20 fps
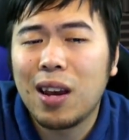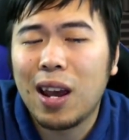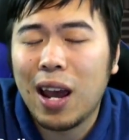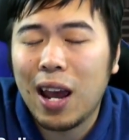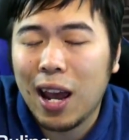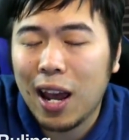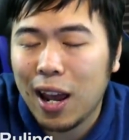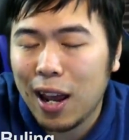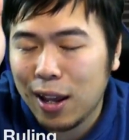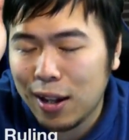
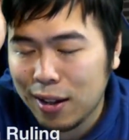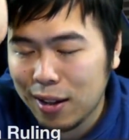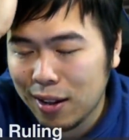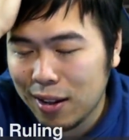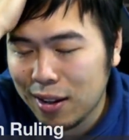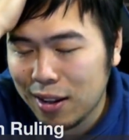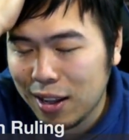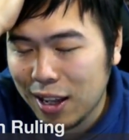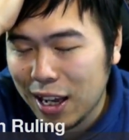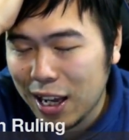
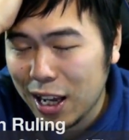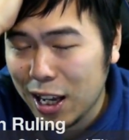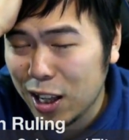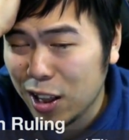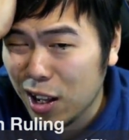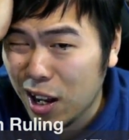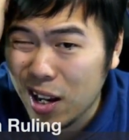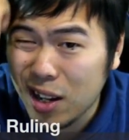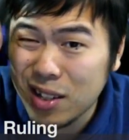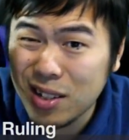and they
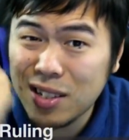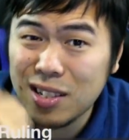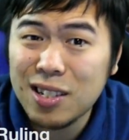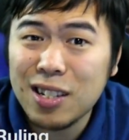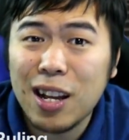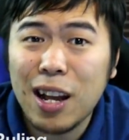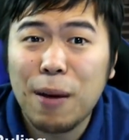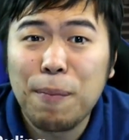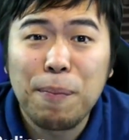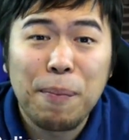lost
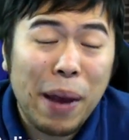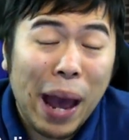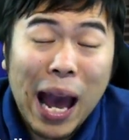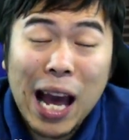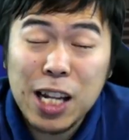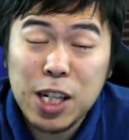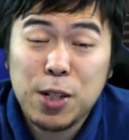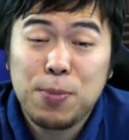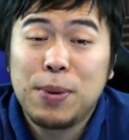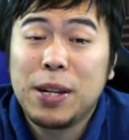a
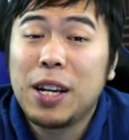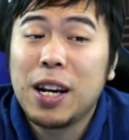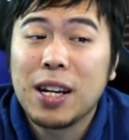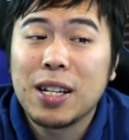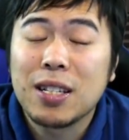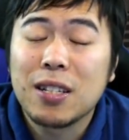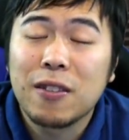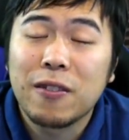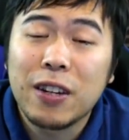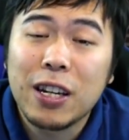match
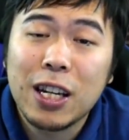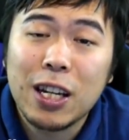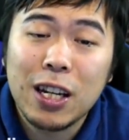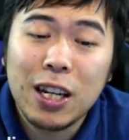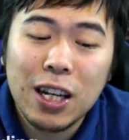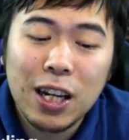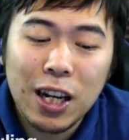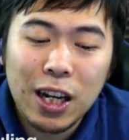because of it.